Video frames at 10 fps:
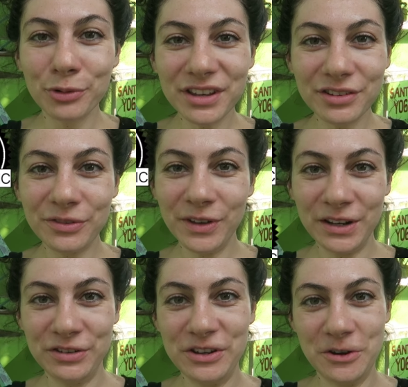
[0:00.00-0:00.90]
We just
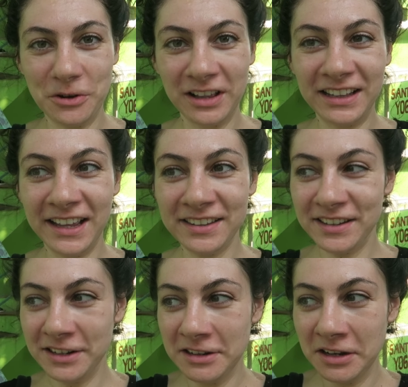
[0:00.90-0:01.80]
finished the yoga class
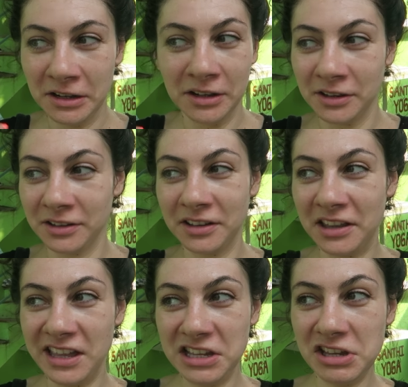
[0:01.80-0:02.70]
and
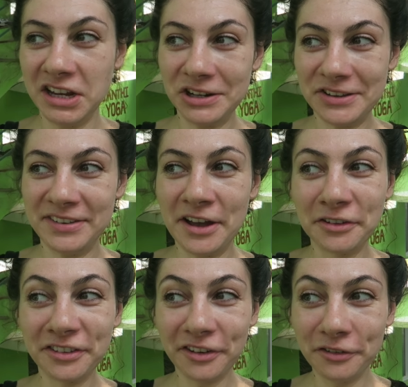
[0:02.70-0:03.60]
can you hear the
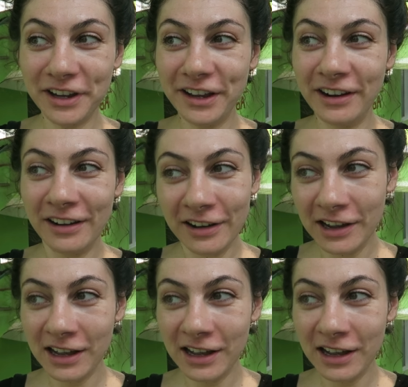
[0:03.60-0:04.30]
sounds over here?